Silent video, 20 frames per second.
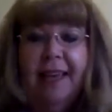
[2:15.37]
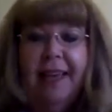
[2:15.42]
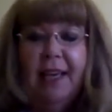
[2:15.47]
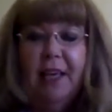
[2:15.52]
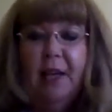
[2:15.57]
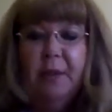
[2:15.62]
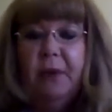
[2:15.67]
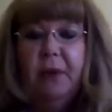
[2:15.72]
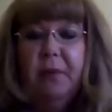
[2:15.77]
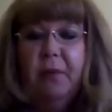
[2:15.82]

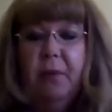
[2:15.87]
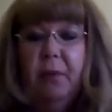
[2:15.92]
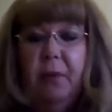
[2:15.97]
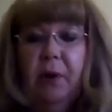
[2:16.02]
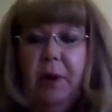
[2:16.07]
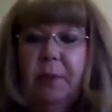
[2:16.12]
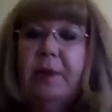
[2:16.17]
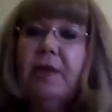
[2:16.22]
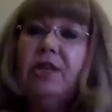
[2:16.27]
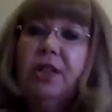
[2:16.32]
It could be
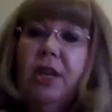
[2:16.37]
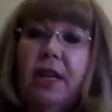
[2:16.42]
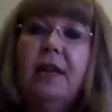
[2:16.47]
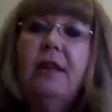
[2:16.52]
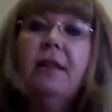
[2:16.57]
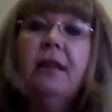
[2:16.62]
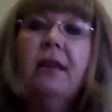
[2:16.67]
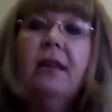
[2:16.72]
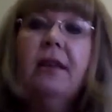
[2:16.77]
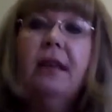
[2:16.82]
pretty much
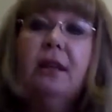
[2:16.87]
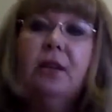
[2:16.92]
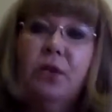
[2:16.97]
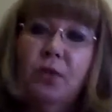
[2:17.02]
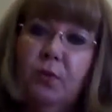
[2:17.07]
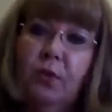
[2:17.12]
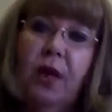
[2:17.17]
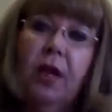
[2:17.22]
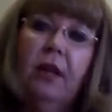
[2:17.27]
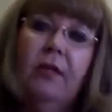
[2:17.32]
anything that
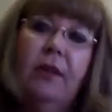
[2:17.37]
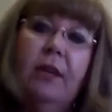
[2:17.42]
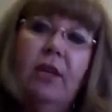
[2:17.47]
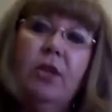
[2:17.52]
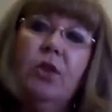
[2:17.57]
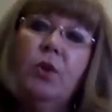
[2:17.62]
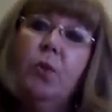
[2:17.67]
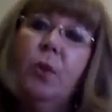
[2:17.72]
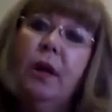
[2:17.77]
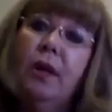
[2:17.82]
is
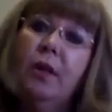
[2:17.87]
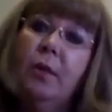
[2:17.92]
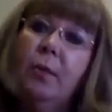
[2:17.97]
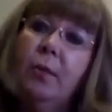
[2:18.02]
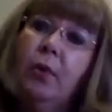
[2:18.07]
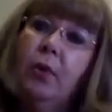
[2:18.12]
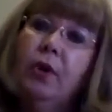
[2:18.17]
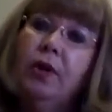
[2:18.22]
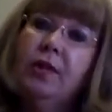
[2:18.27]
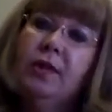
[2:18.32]
relevant to what the
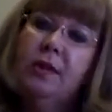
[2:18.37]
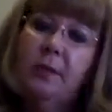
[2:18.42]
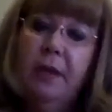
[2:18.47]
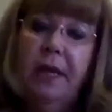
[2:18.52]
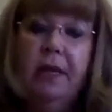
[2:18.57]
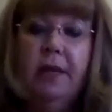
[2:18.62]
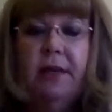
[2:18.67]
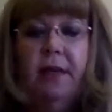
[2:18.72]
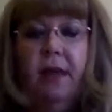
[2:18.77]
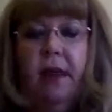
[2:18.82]
board
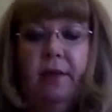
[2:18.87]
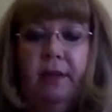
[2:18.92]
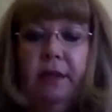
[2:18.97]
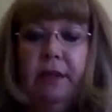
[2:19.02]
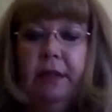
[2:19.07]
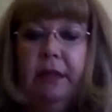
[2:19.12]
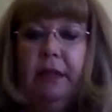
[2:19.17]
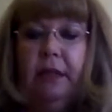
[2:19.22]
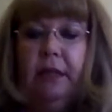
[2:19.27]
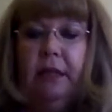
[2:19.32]
speaks of.
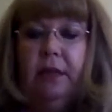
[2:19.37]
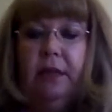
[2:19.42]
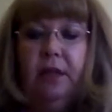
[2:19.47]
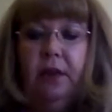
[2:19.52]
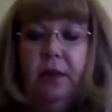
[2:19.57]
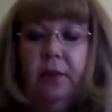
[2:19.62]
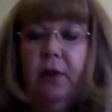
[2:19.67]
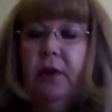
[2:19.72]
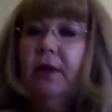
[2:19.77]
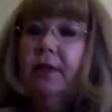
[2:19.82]

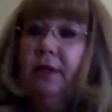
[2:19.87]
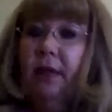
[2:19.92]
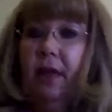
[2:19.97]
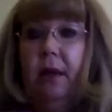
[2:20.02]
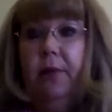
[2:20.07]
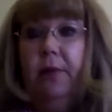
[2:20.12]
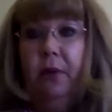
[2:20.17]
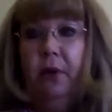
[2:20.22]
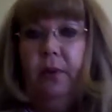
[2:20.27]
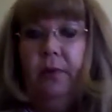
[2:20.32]
So for
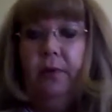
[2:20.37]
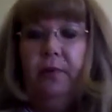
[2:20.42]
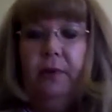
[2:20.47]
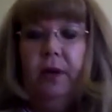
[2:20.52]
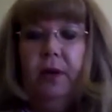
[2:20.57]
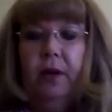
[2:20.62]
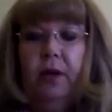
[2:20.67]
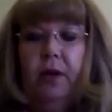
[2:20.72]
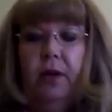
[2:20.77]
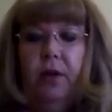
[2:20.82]
example,
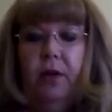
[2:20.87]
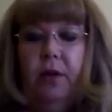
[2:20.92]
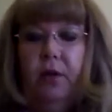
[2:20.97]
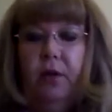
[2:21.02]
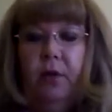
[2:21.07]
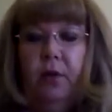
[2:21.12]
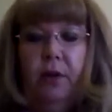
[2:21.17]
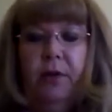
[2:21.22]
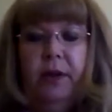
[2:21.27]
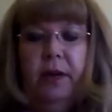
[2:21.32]
on
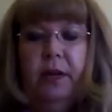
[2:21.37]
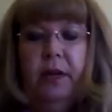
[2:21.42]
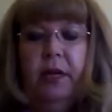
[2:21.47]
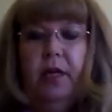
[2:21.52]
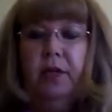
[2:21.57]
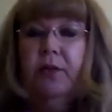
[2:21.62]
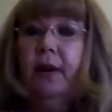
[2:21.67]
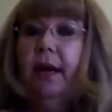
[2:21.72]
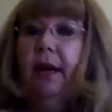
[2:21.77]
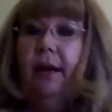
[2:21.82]
your Roofing
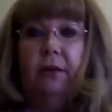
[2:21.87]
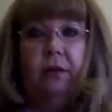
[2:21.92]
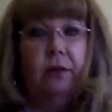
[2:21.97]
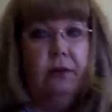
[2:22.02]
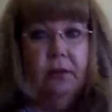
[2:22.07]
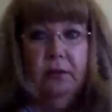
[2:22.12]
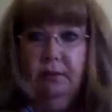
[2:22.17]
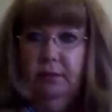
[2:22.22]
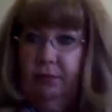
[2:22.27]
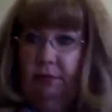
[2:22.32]

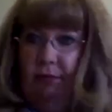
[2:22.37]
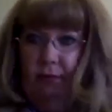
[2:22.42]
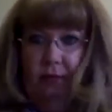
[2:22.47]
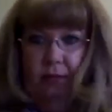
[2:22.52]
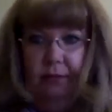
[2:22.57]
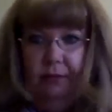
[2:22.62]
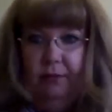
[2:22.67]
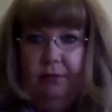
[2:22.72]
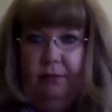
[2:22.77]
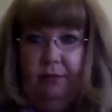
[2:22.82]
Contractor
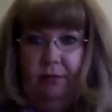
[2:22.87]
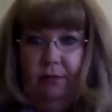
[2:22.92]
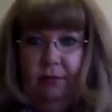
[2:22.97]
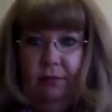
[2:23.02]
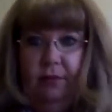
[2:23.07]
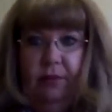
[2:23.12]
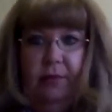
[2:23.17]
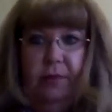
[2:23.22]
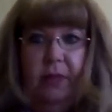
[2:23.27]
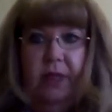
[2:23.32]

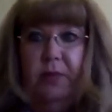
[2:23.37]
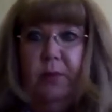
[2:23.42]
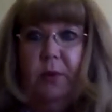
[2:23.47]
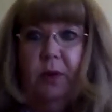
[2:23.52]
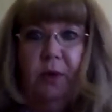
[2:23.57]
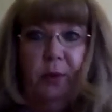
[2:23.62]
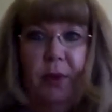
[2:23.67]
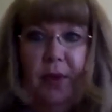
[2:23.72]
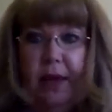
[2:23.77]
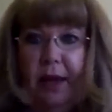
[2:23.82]

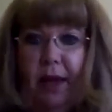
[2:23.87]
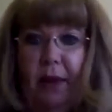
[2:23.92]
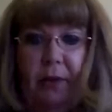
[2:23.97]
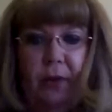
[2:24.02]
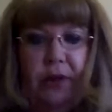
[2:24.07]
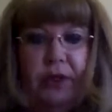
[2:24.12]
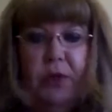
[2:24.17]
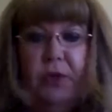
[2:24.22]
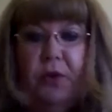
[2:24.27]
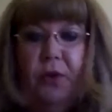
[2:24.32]
Pittsburgh, PA
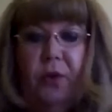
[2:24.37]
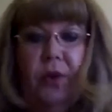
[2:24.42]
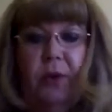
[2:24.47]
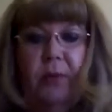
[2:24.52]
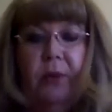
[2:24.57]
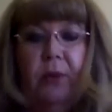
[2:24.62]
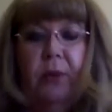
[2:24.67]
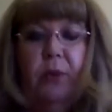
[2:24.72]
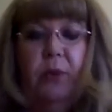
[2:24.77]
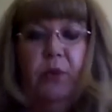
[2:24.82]
123
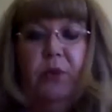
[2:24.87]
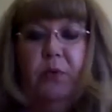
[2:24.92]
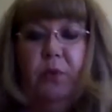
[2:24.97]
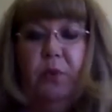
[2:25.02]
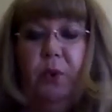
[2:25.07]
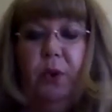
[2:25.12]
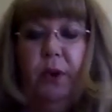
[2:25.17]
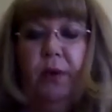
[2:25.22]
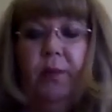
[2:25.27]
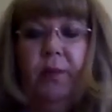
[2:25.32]
Builders
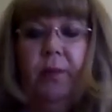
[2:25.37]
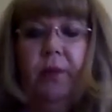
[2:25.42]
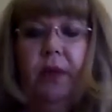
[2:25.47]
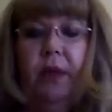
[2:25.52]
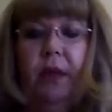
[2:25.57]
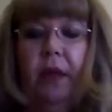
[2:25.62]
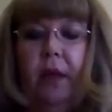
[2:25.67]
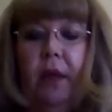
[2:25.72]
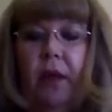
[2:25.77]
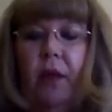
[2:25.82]
board,
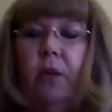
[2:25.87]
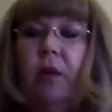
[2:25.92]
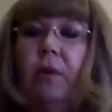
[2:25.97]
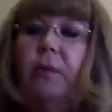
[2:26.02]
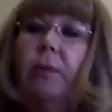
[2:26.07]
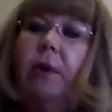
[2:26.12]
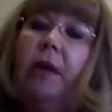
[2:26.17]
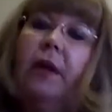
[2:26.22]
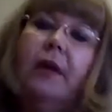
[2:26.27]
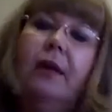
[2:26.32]
you
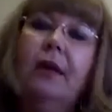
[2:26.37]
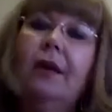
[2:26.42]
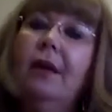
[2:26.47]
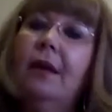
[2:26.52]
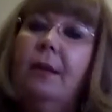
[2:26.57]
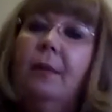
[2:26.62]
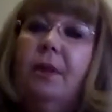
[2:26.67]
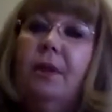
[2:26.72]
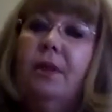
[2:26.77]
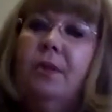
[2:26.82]
would pin an
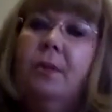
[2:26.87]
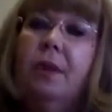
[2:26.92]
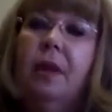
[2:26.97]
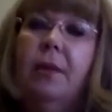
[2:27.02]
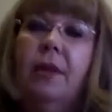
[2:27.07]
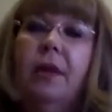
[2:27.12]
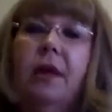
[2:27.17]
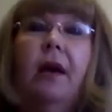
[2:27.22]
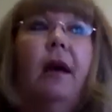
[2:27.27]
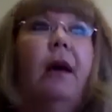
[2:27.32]
image
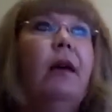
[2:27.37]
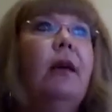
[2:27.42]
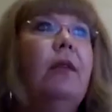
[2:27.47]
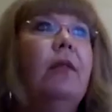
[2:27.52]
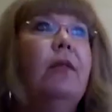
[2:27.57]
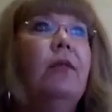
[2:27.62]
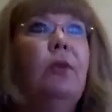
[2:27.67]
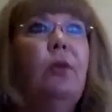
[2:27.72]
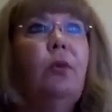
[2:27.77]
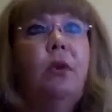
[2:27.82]
maybe
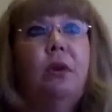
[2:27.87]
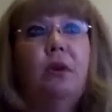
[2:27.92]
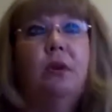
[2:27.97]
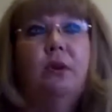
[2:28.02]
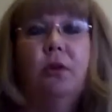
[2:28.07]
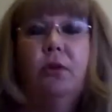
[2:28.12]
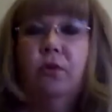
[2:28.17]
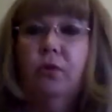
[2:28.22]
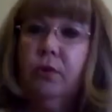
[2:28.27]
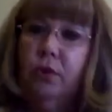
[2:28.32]
of
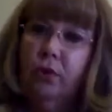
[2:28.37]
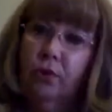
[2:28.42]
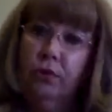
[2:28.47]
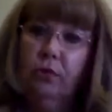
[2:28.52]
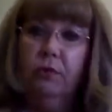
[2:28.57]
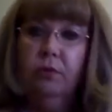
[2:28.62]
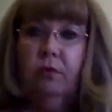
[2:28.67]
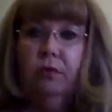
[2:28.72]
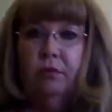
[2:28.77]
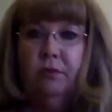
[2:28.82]
your
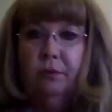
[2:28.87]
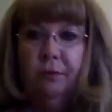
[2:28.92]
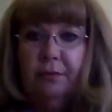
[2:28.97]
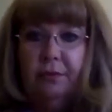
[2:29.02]
crew